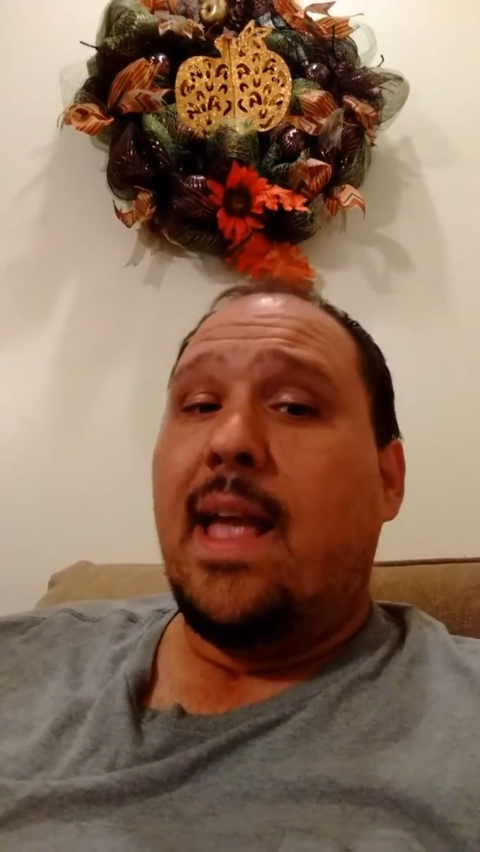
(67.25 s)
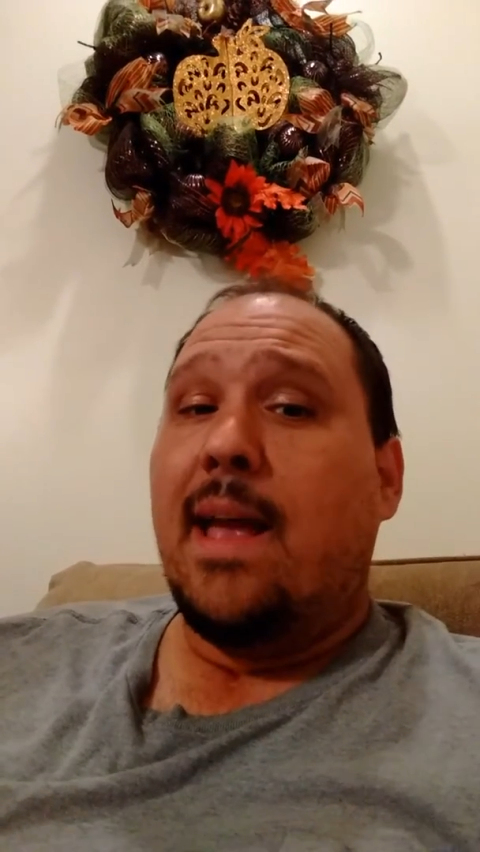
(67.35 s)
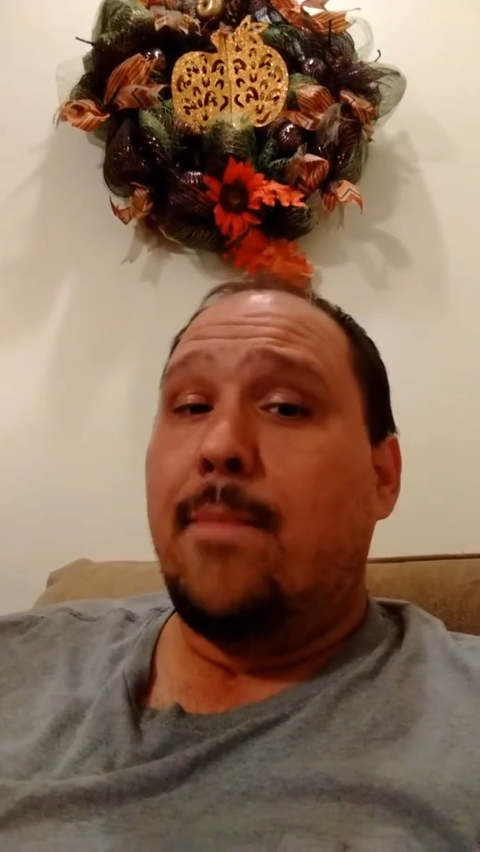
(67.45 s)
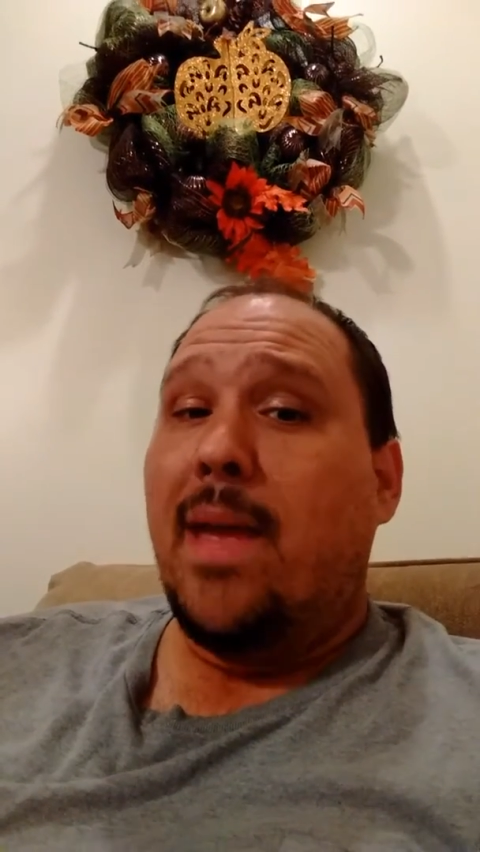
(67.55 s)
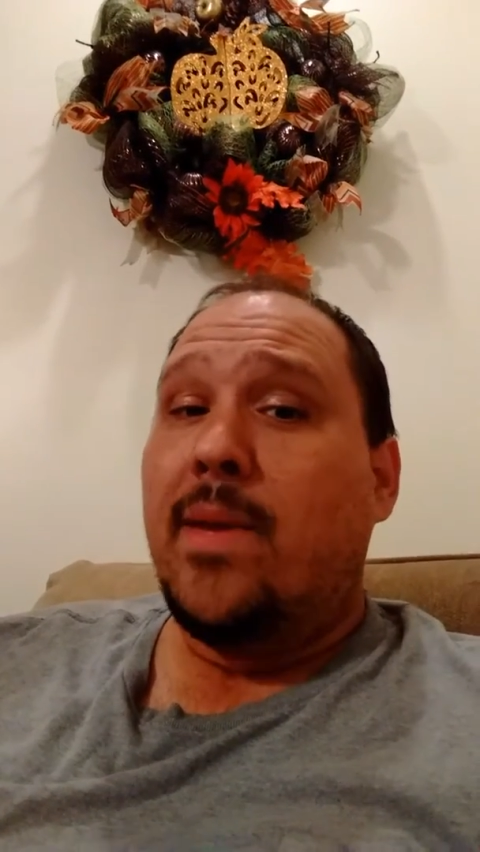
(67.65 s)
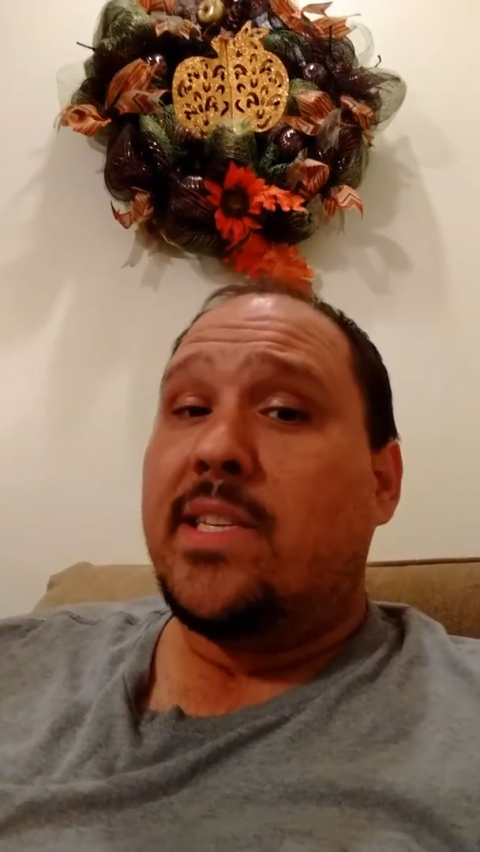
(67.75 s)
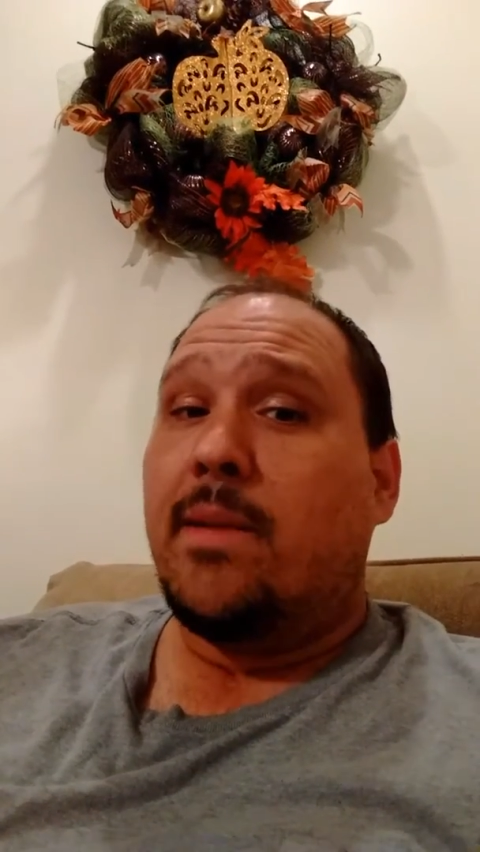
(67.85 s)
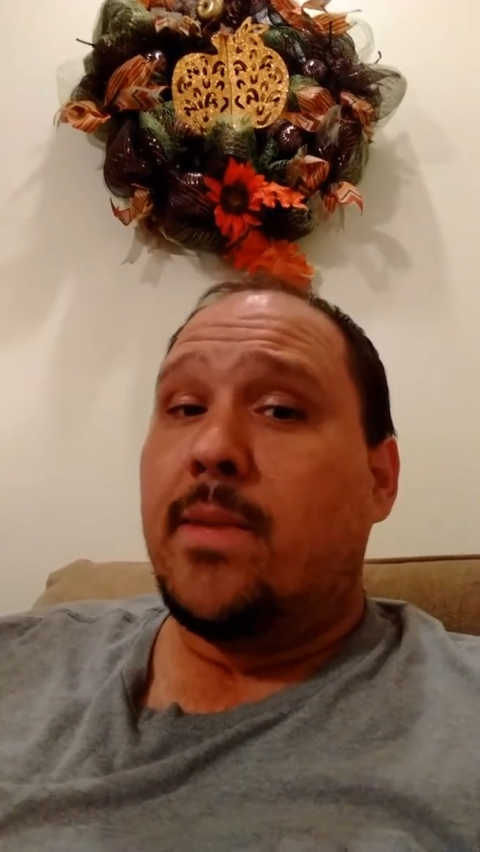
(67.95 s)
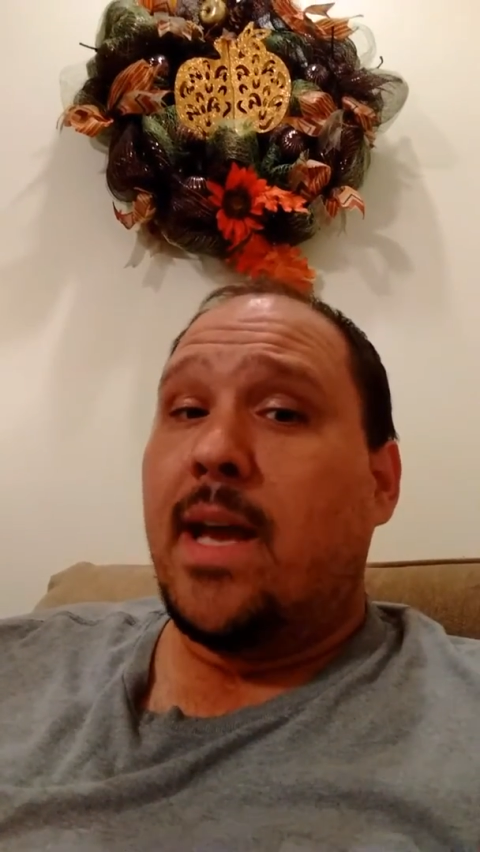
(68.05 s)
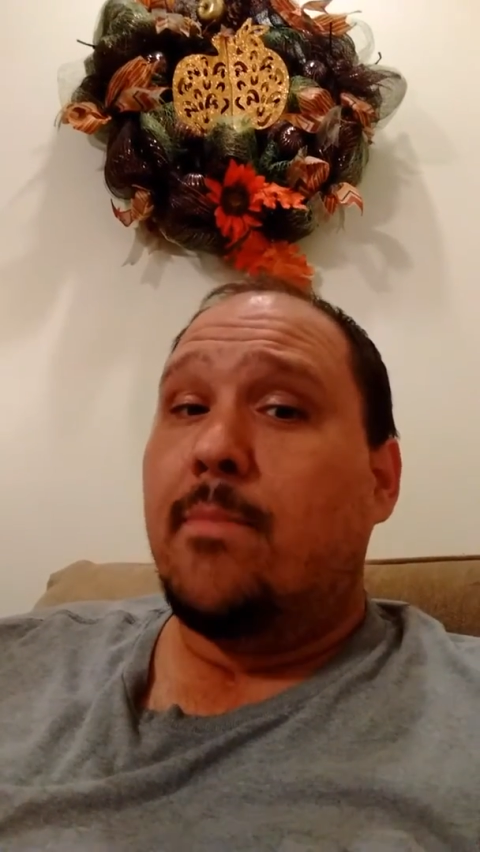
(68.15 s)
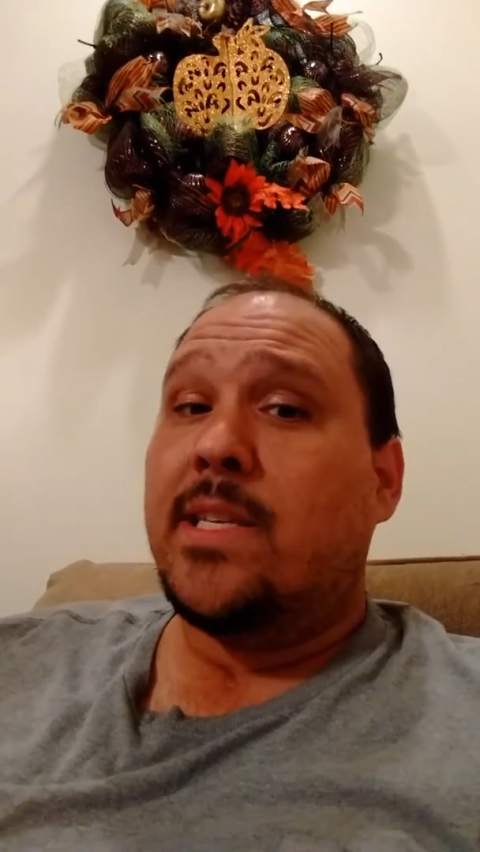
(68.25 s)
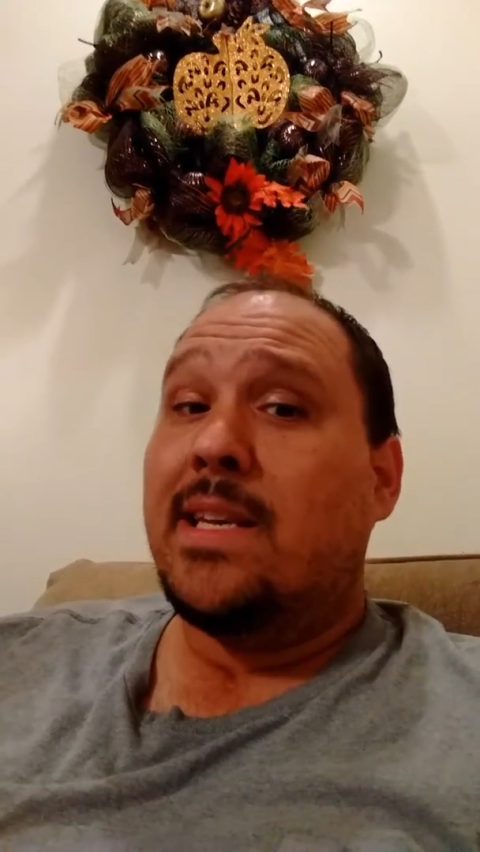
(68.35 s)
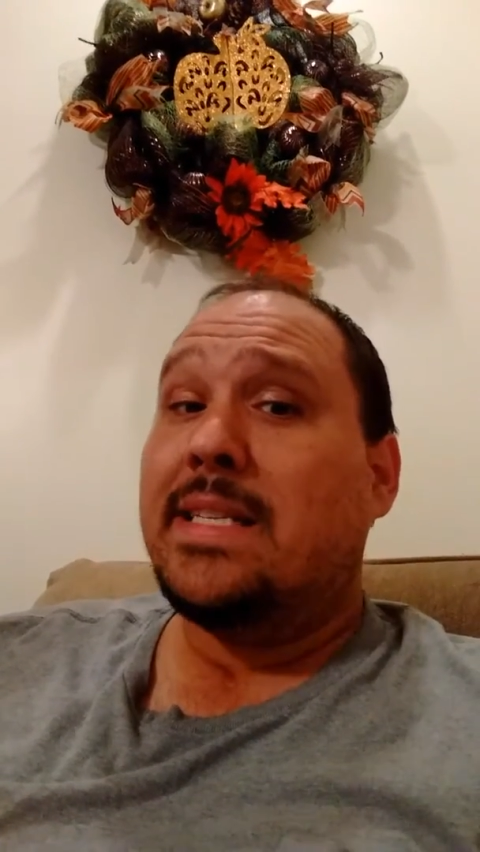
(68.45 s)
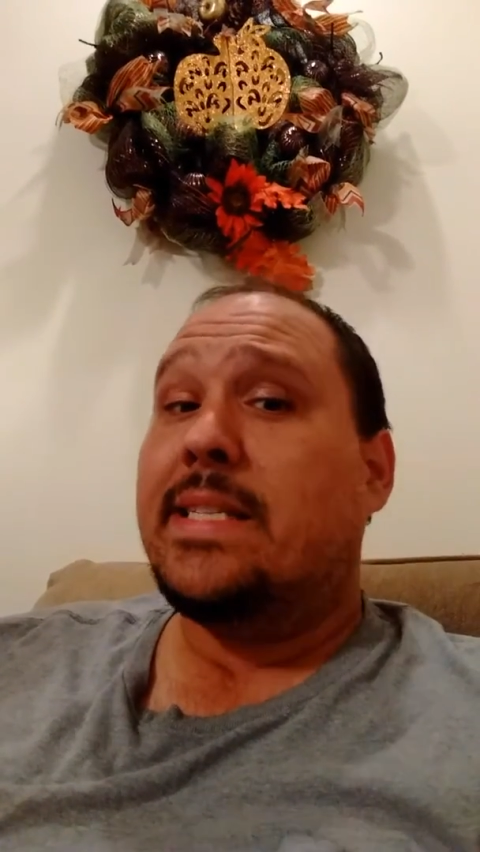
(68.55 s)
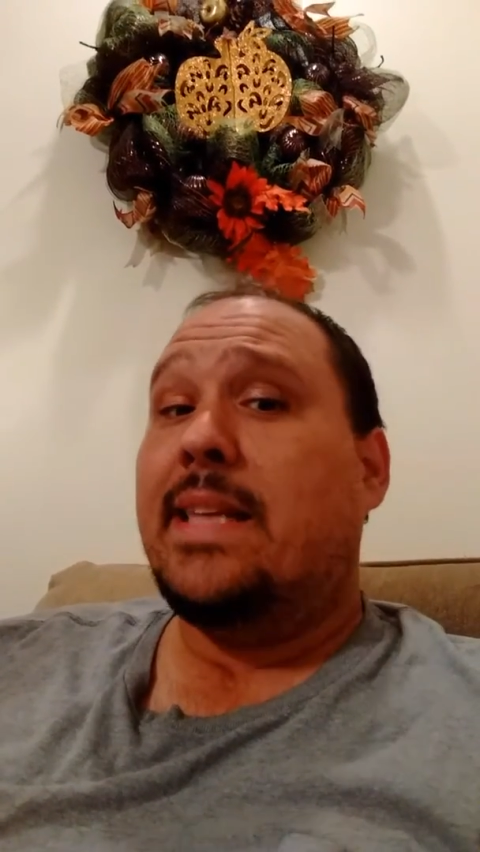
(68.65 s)
And maybe sometimes
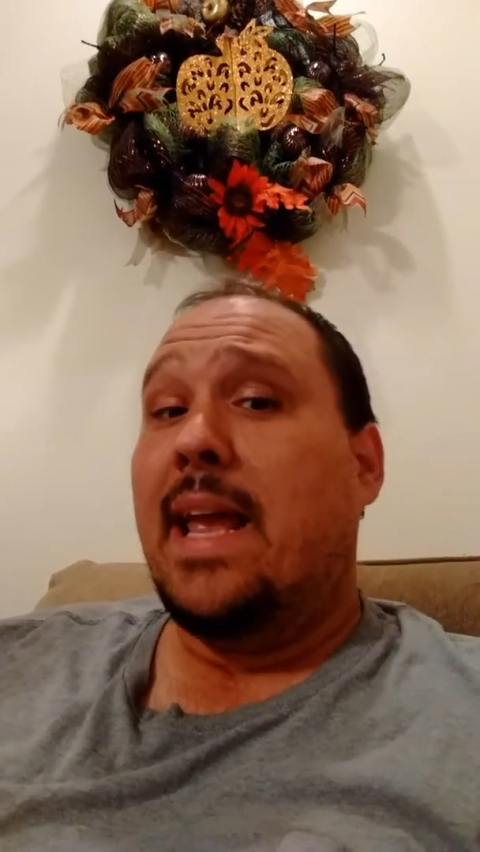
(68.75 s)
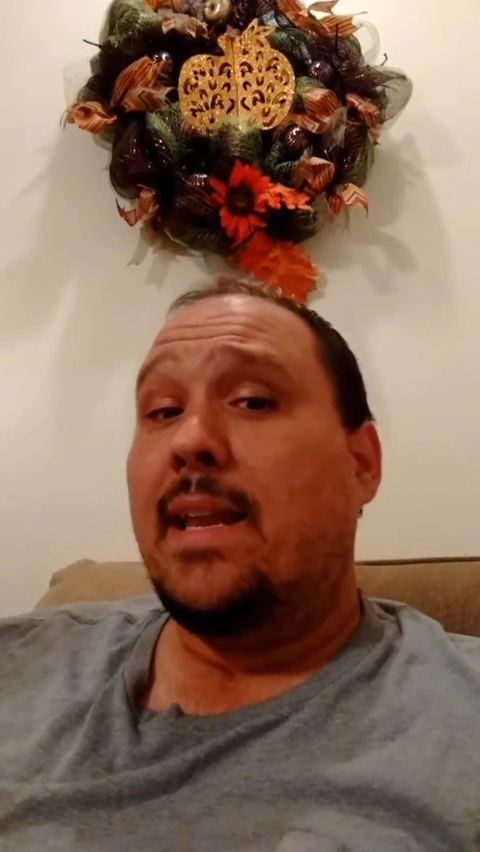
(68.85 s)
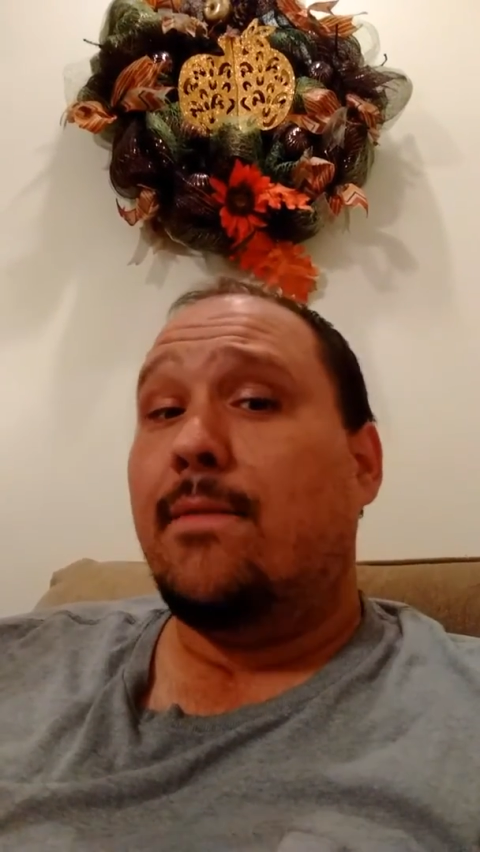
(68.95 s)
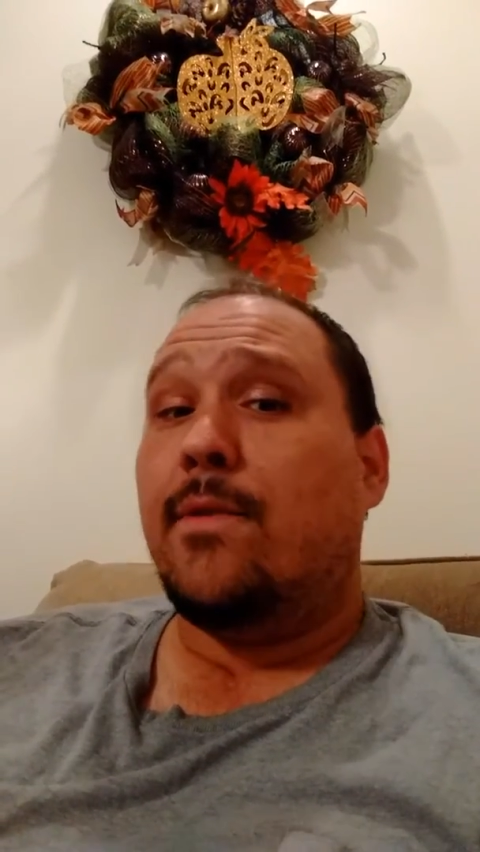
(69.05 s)
standing